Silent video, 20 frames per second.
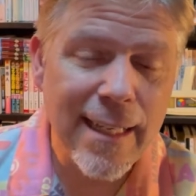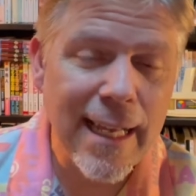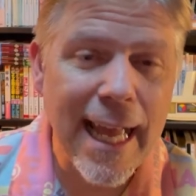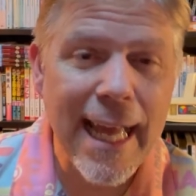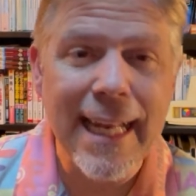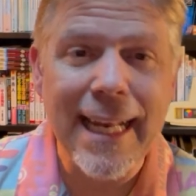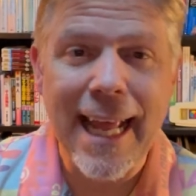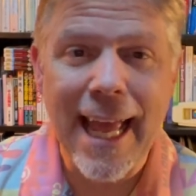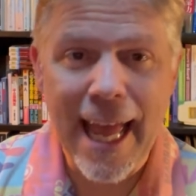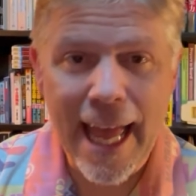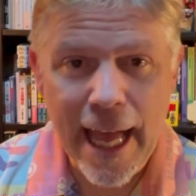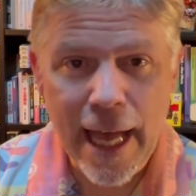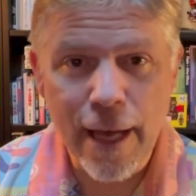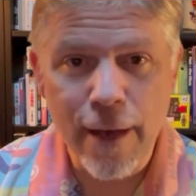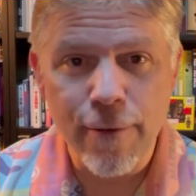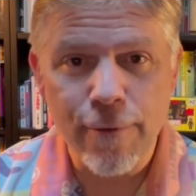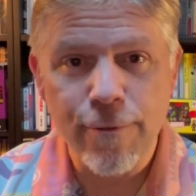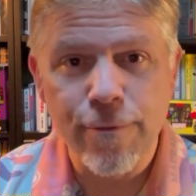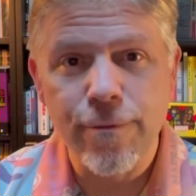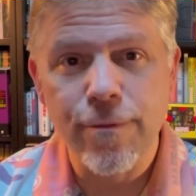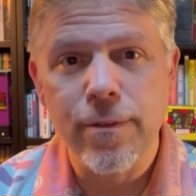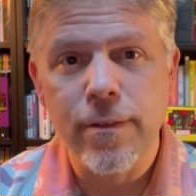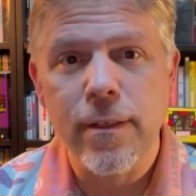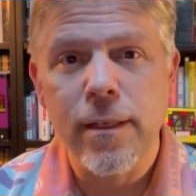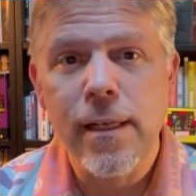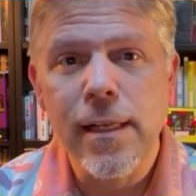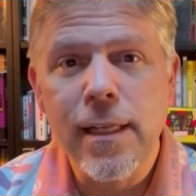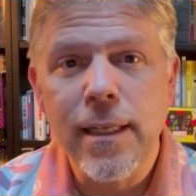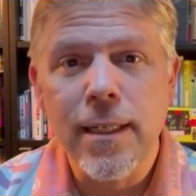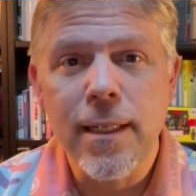and F
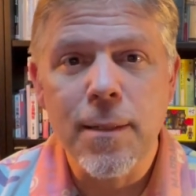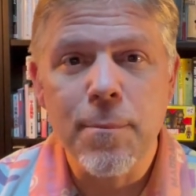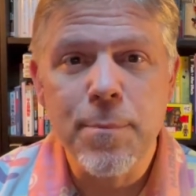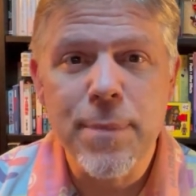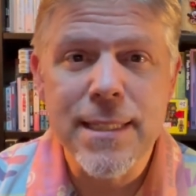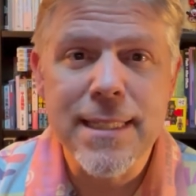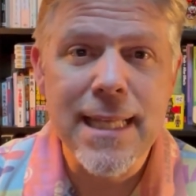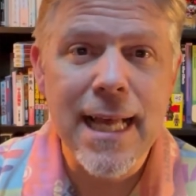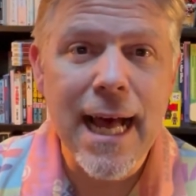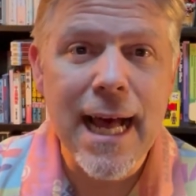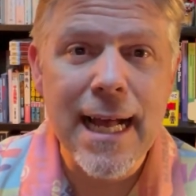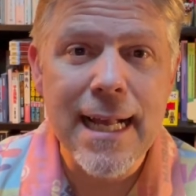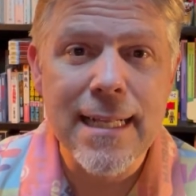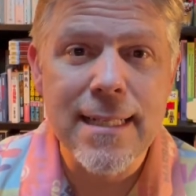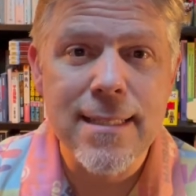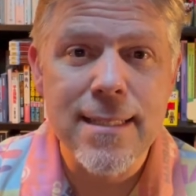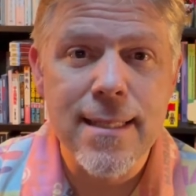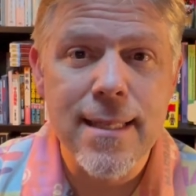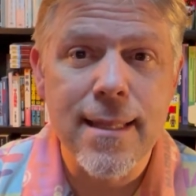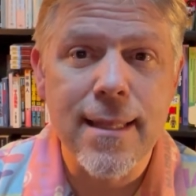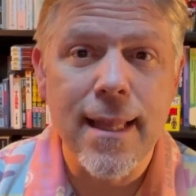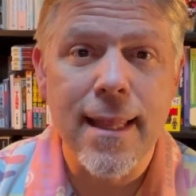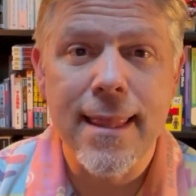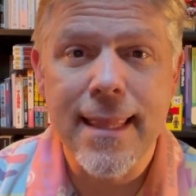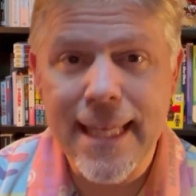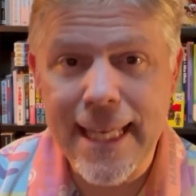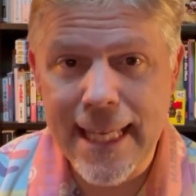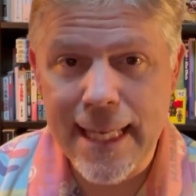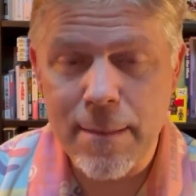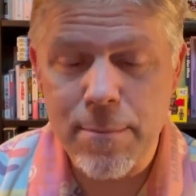besides the
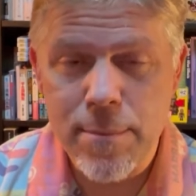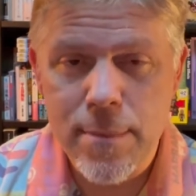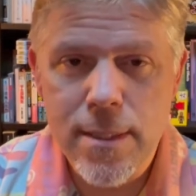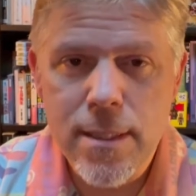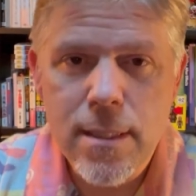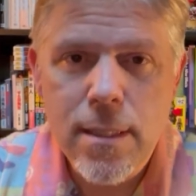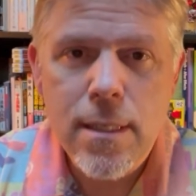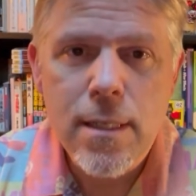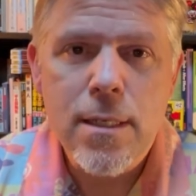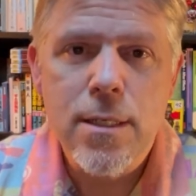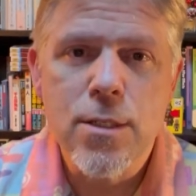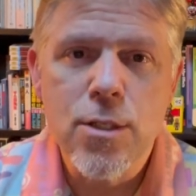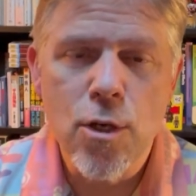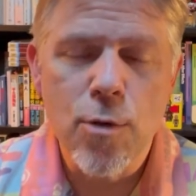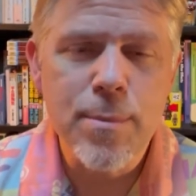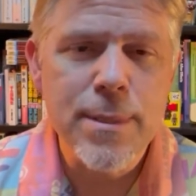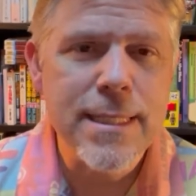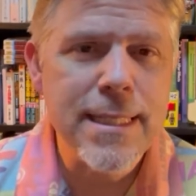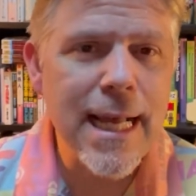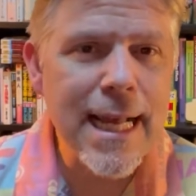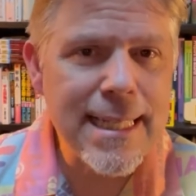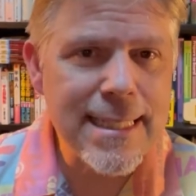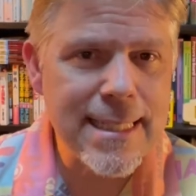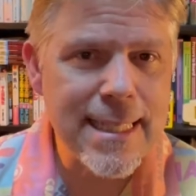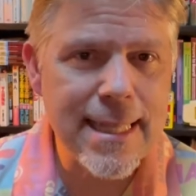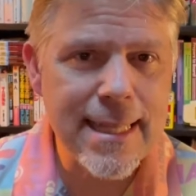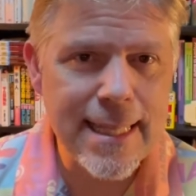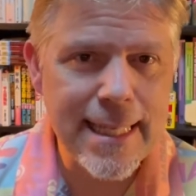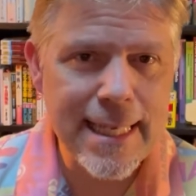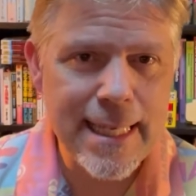themes? So besides the
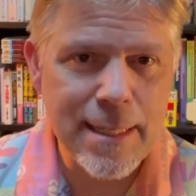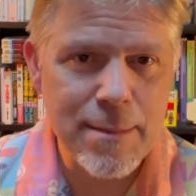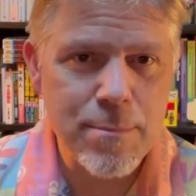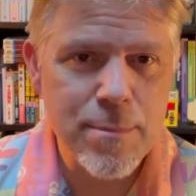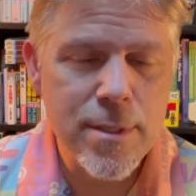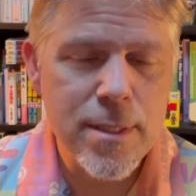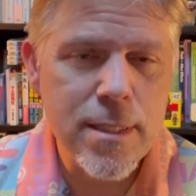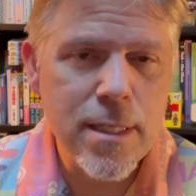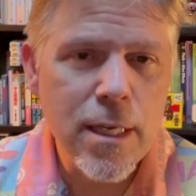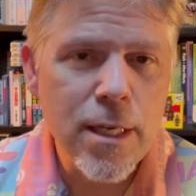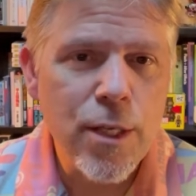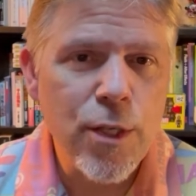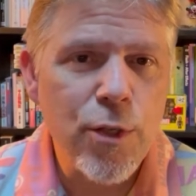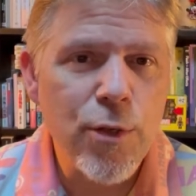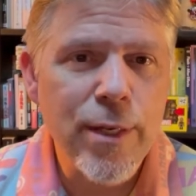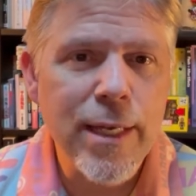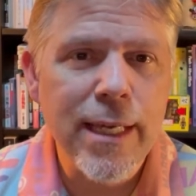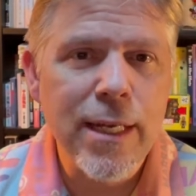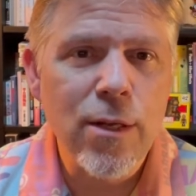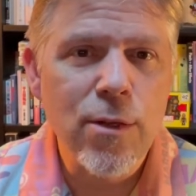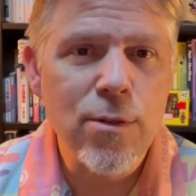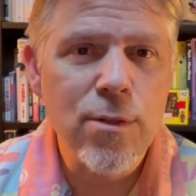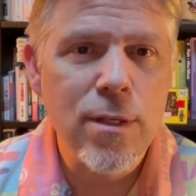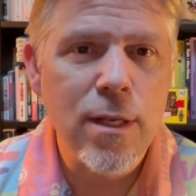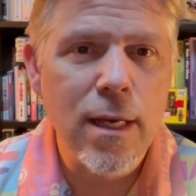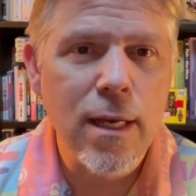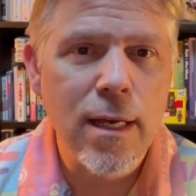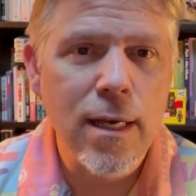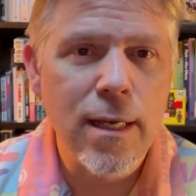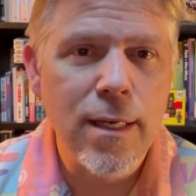themes, you can
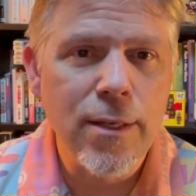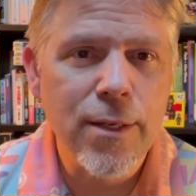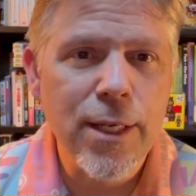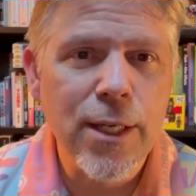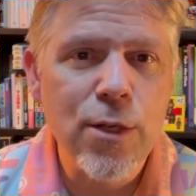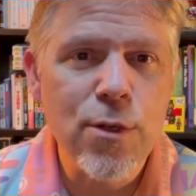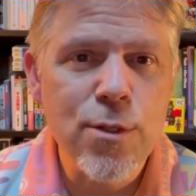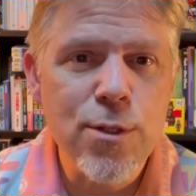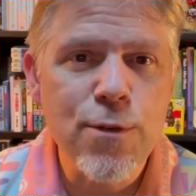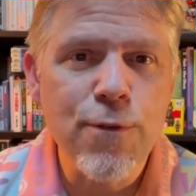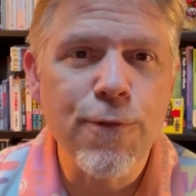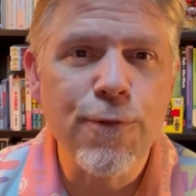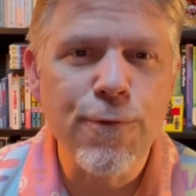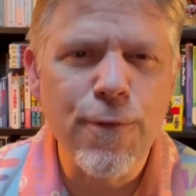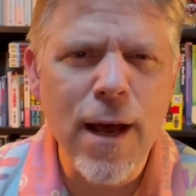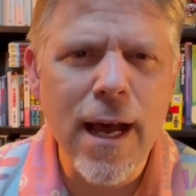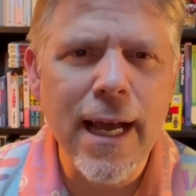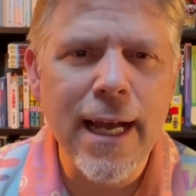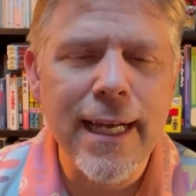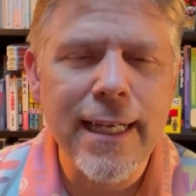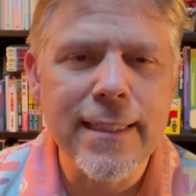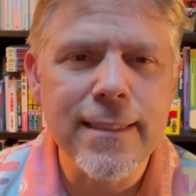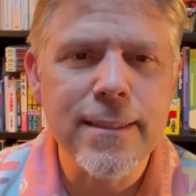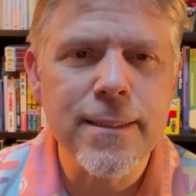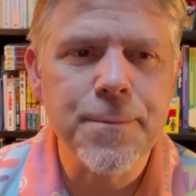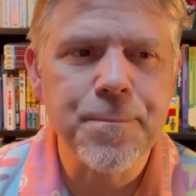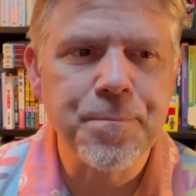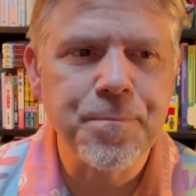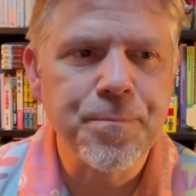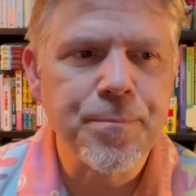also find
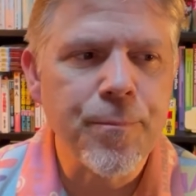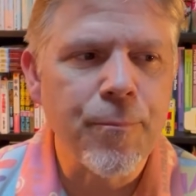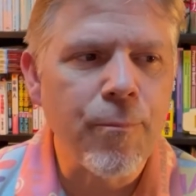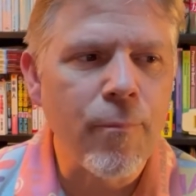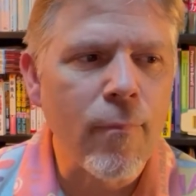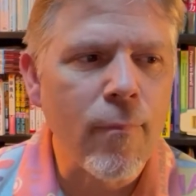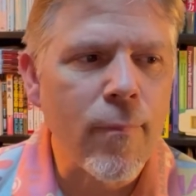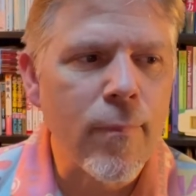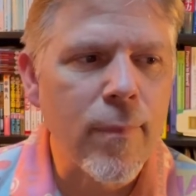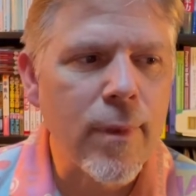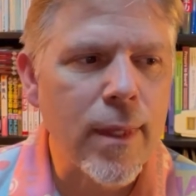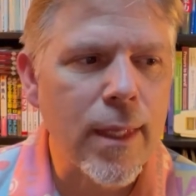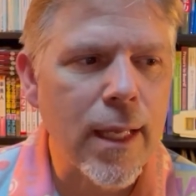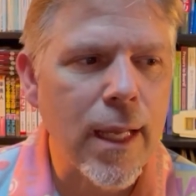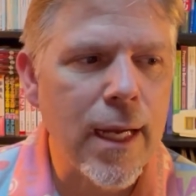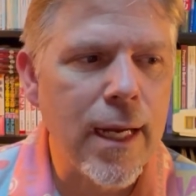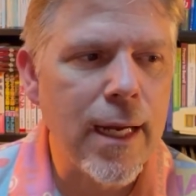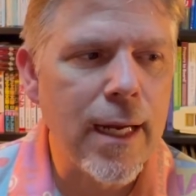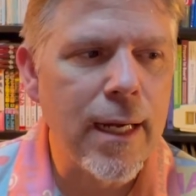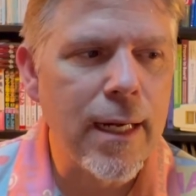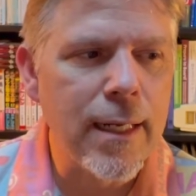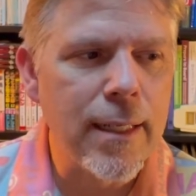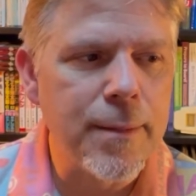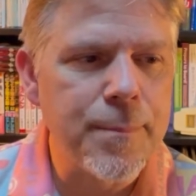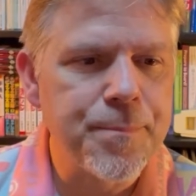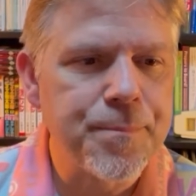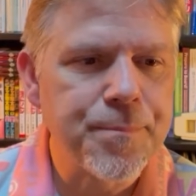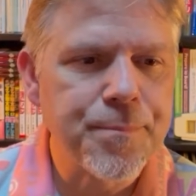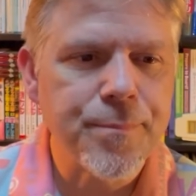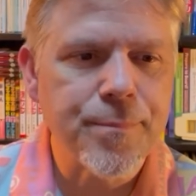a
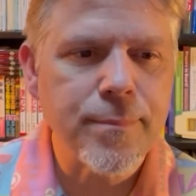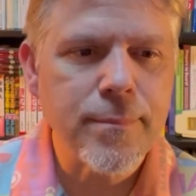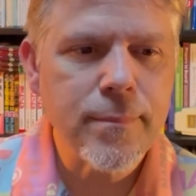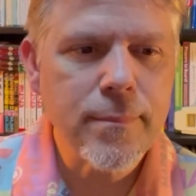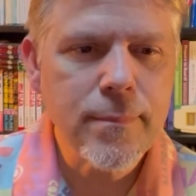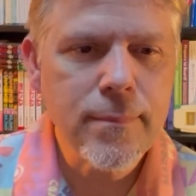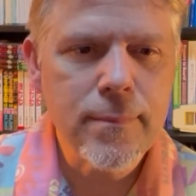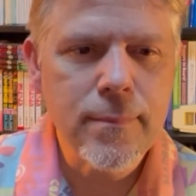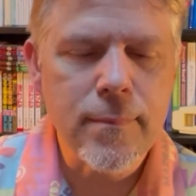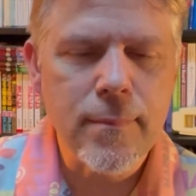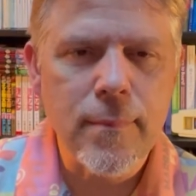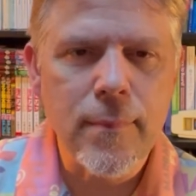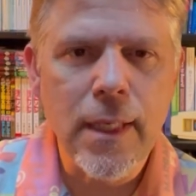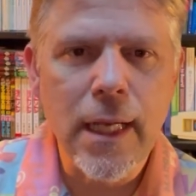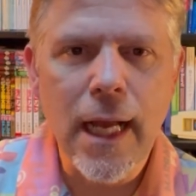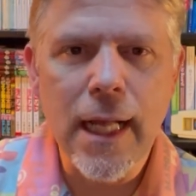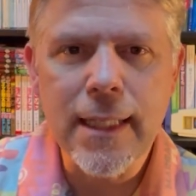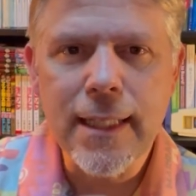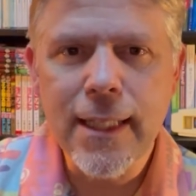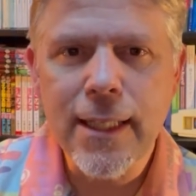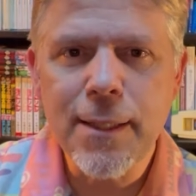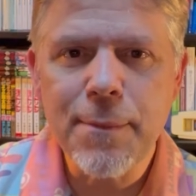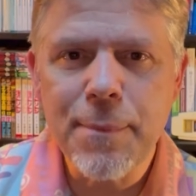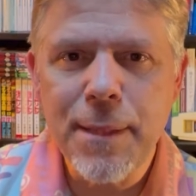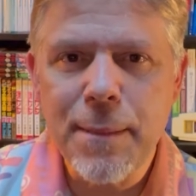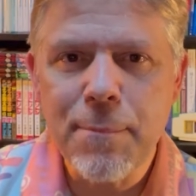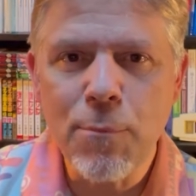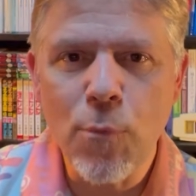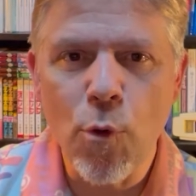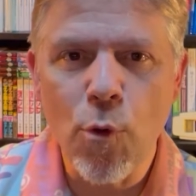little
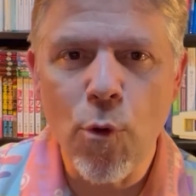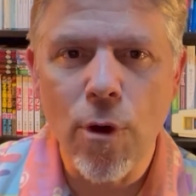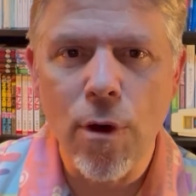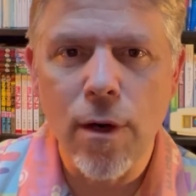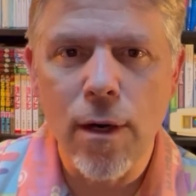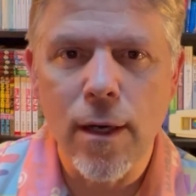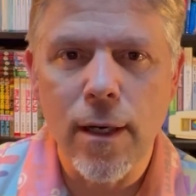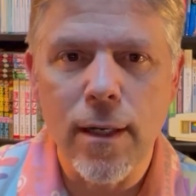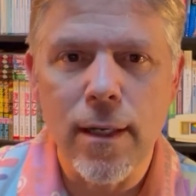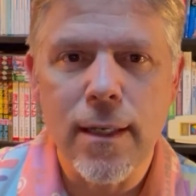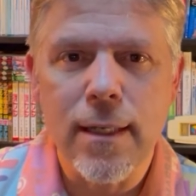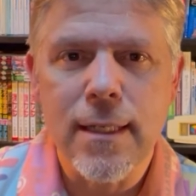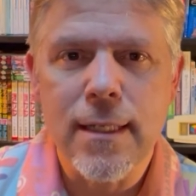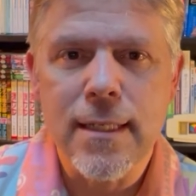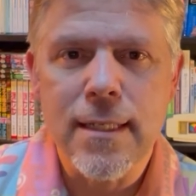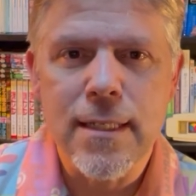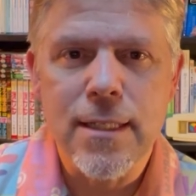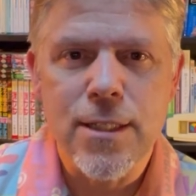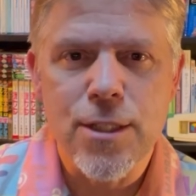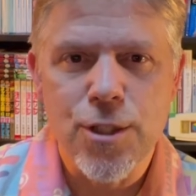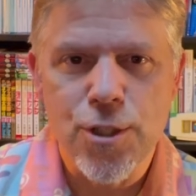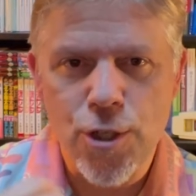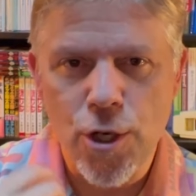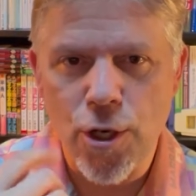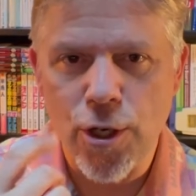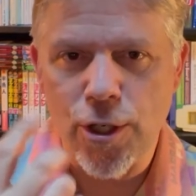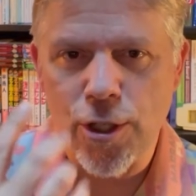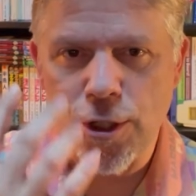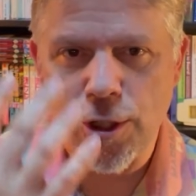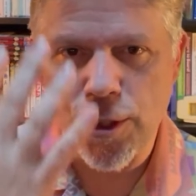bit more
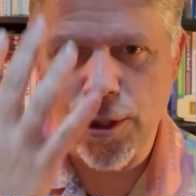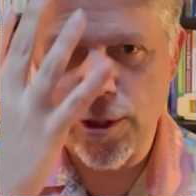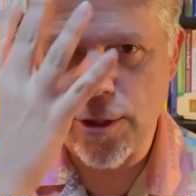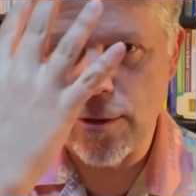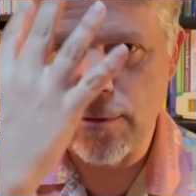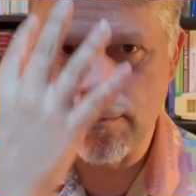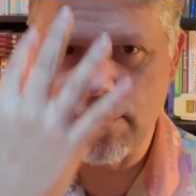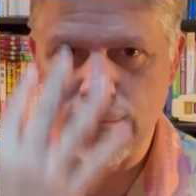darker